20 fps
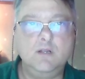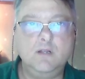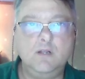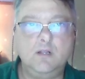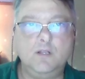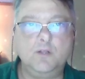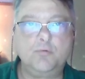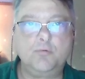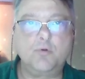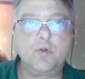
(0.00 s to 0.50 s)

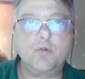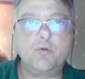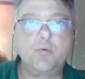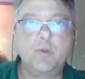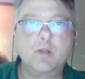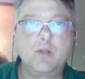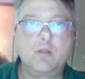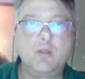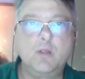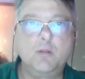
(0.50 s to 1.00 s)
Hello,
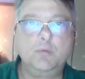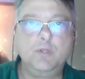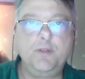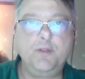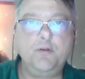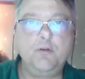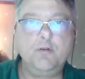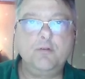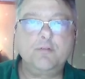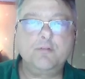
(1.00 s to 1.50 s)
Rotary Club
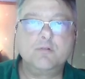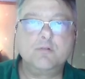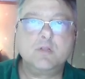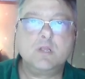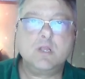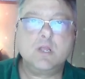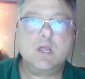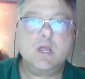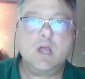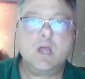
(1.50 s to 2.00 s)
leaders.
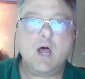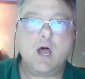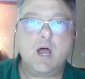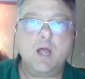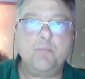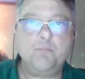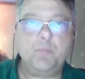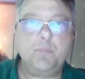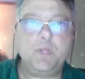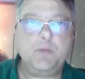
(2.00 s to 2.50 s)

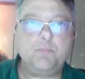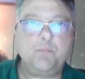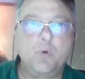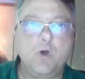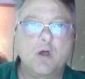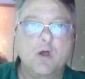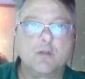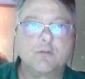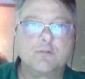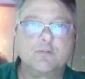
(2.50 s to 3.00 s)
I'm Pete
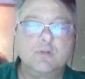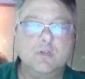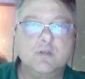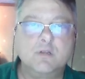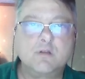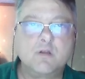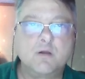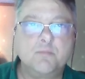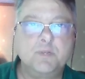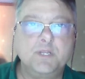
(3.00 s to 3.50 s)
Bosch,
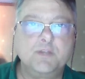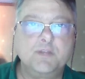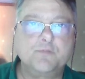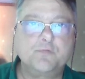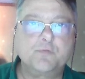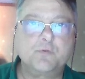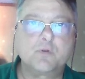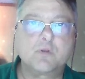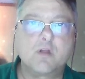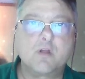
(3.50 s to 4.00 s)
incoming
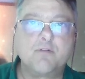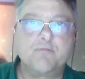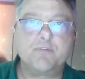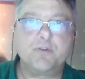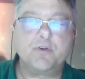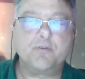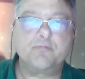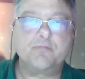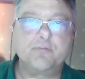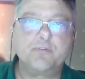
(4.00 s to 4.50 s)
district
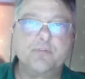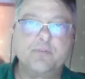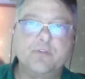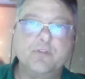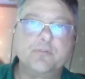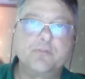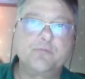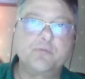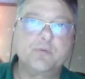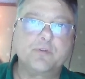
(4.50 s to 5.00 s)
governor for
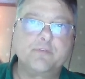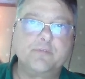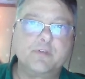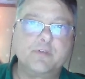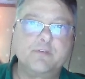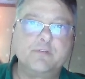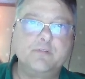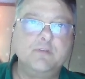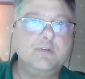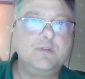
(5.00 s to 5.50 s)
District
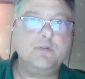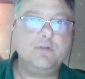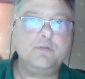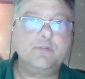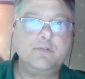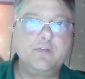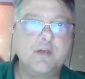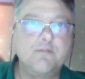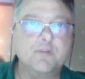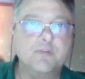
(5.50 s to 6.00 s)

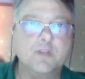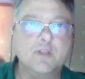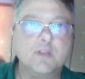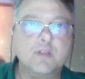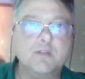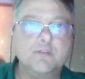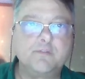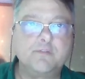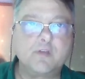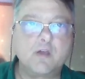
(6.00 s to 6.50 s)

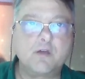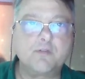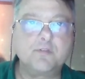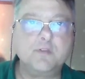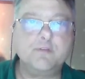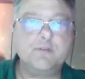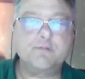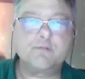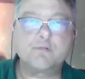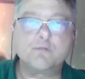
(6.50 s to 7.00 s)
6270 in
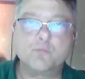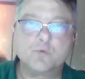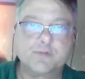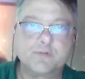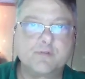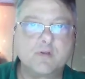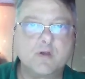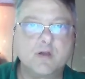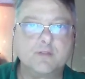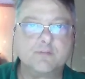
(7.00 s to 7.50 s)
southeastern
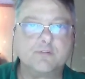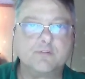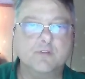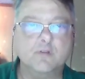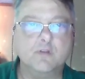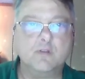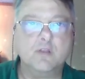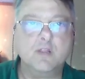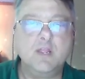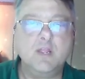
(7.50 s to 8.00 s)

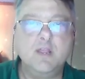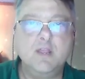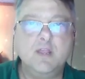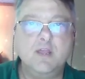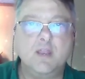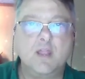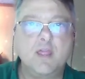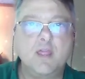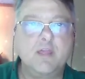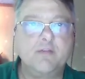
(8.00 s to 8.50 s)
Wisconsin,
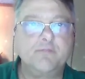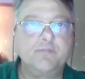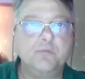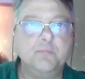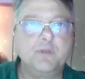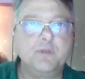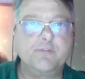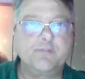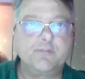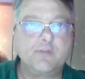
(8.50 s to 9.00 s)
and I have
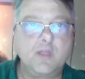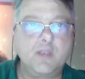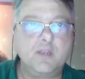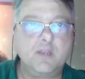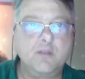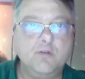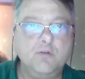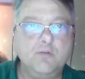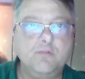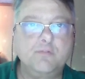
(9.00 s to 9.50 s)
some
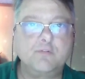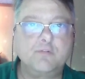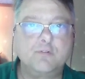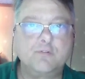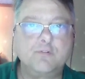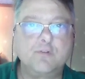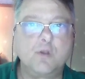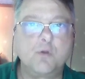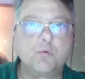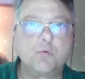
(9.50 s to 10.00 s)
exciting news to
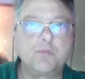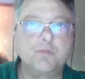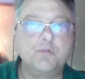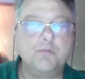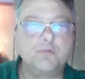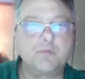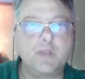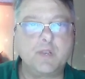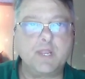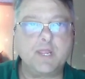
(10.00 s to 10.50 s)
share with you
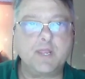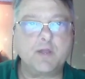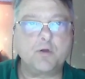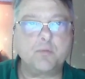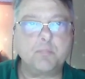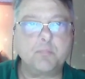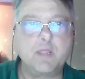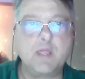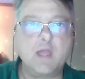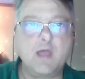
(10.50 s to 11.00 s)
today
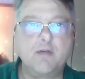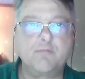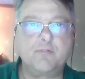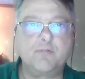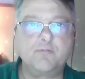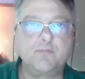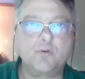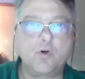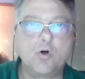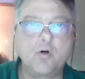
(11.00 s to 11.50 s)
on behalf
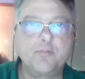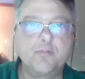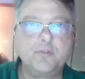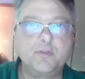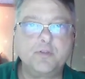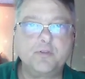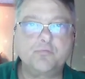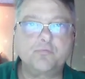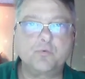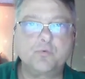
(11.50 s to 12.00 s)
of all the
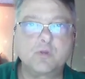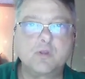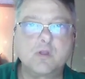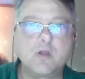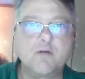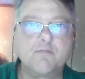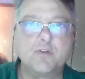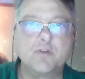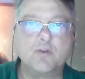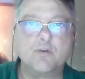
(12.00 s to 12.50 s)
district
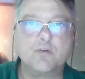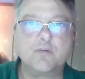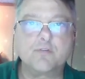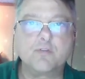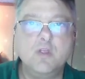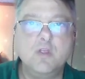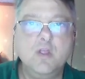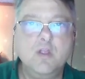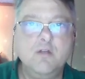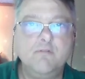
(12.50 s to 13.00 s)

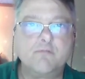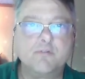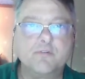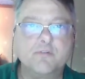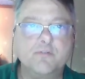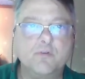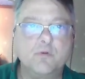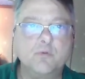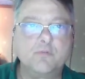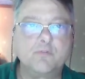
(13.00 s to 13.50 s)
governors for
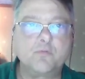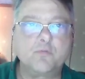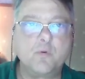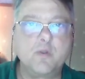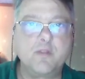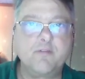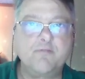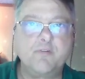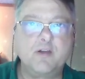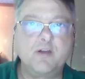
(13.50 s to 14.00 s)
Zones
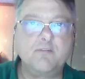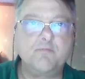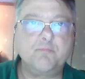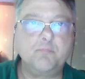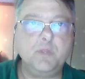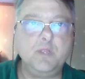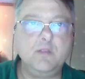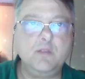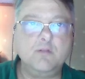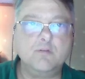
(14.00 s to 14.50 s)

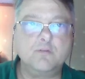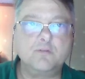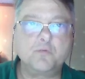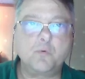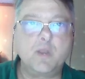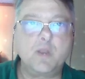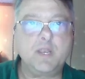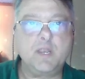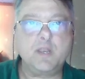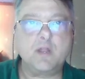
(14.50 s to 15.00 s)
25B and
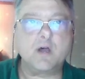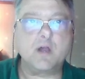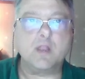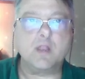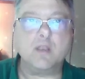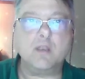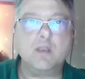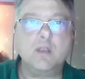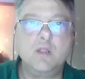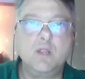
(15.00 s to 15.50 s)

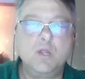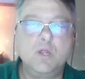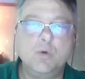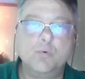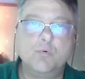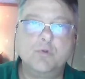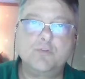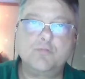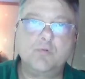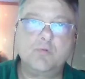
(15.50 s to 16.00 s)
29,
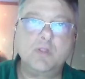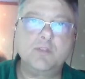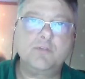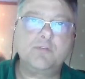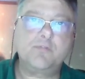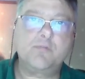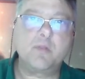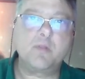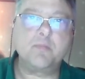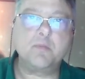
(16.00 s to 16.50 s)
which
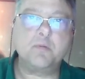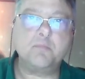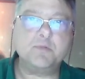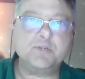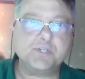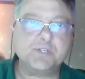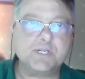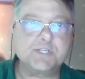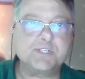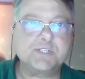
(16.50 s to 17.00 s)
runs from the
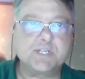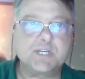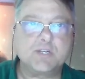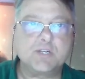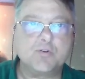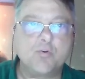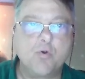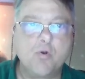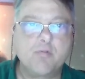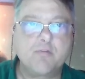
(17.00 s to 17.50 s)
majestic
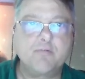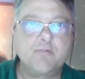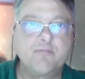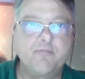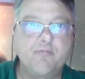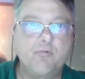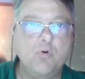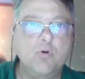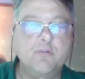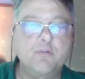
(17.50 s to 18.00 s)
northern
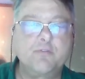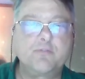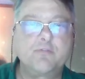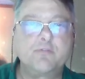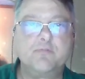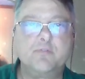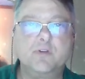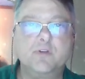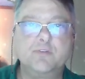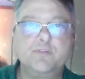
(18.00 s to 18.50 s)
forests
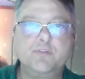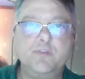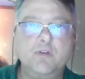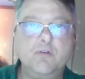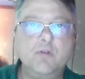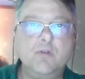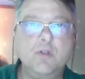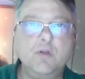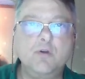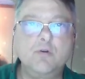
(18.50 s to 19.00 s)
of
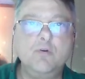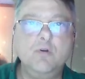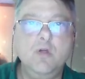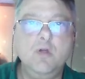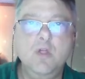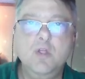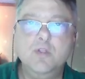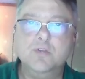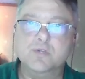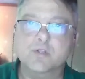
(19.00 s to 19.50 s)
Ontario
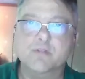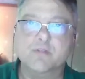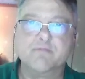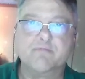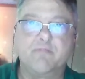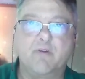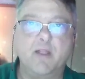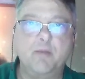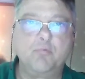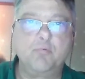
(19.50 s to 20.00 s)
to the
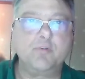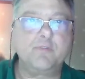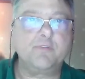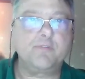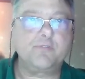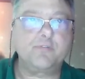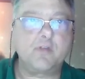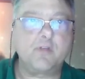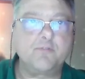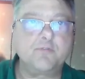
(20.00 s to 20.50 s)
vibrant
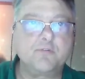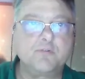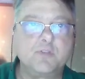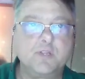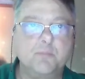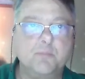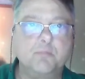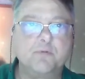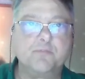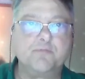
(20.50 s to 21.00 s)
southern
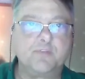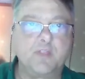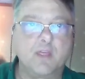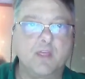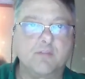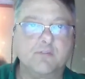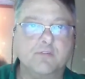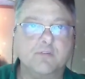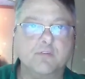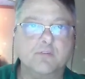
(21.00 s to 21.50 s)
tip of
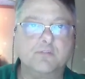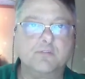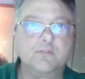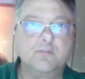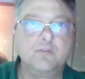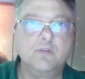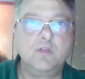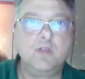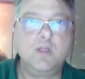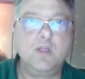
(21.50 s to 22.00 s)

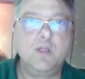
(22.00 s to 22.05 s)
Texas.